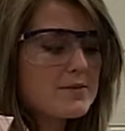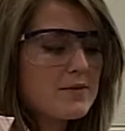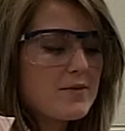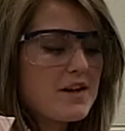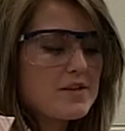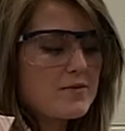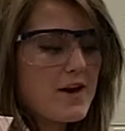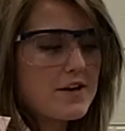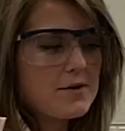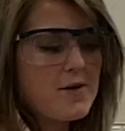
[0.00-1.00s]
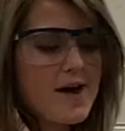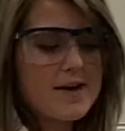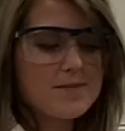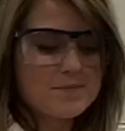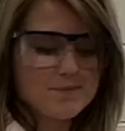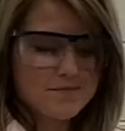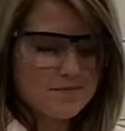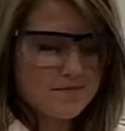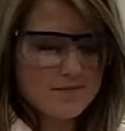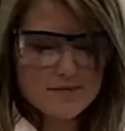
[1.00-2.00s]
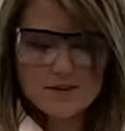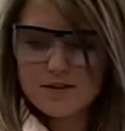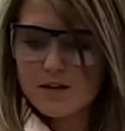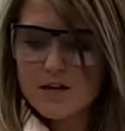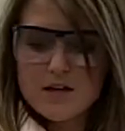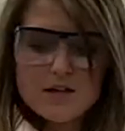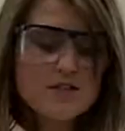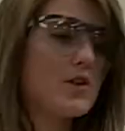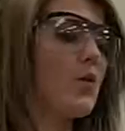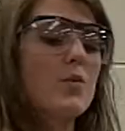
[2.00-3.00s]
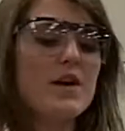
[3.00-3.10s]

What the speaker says: to be ready right away. So